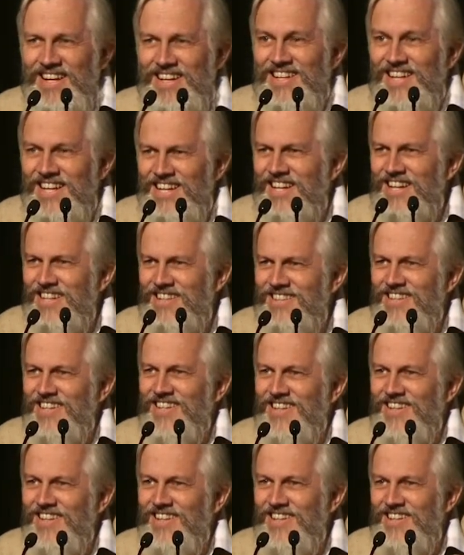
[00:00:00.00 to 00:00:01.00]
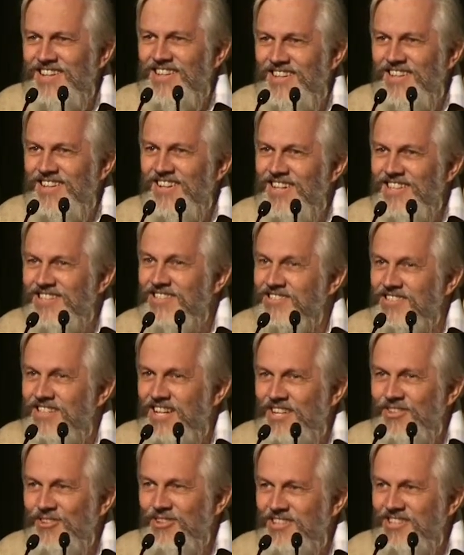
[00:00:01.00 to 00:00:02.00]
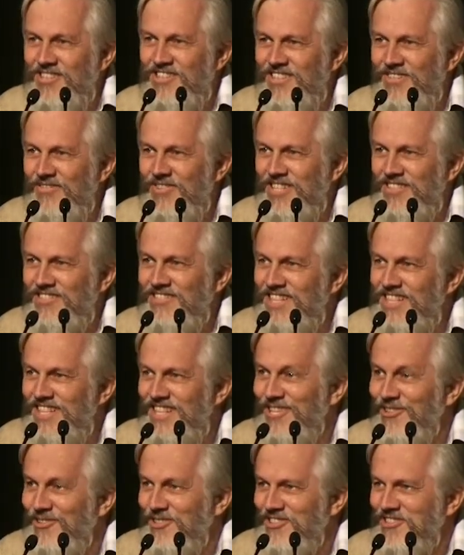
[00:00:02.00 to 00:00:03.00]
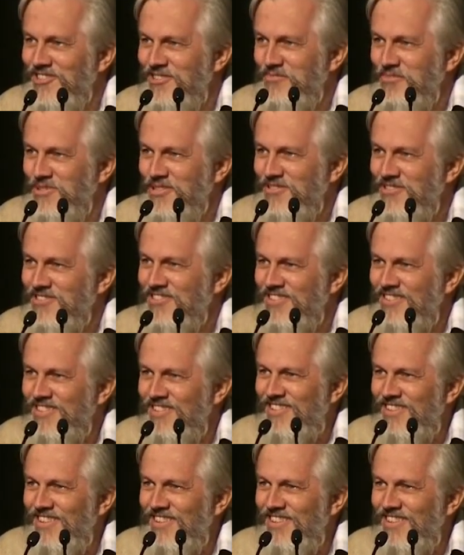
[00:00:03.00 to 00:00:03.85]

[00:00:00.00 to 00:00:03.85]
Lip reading: And then I think Indian psychology will really contribute